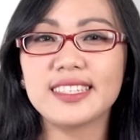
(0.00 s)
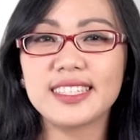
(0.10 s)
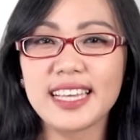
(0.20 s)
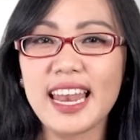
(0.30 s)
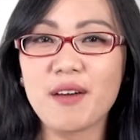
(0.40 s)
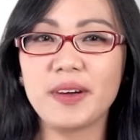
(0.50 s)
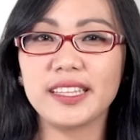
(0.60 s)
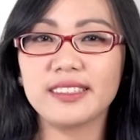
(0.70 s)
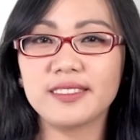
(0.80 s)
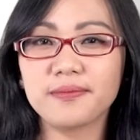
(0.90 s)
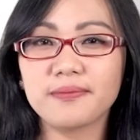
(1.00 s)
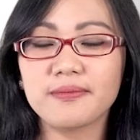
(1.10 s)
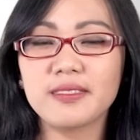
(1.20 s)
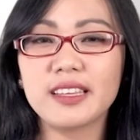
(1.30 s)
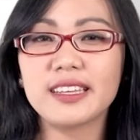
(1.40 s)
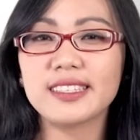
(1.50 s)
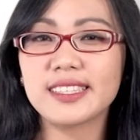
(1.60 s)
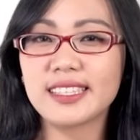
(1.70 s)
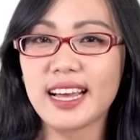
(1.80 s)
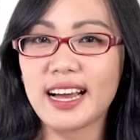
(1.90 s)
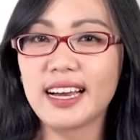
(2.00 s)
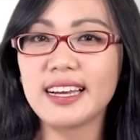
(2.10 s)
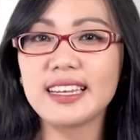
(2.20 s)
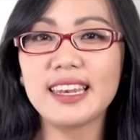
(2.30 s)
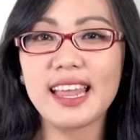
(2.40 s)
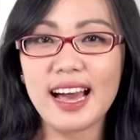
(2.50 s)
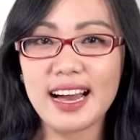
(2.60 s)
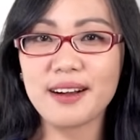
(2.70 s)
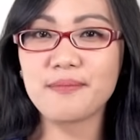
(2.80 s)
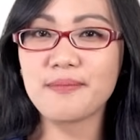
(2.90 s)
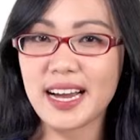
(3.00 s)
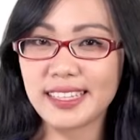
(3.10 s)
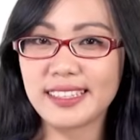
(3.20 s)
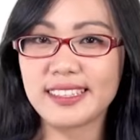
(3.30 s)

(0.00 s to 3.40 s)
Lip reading: Salamat. Salamat.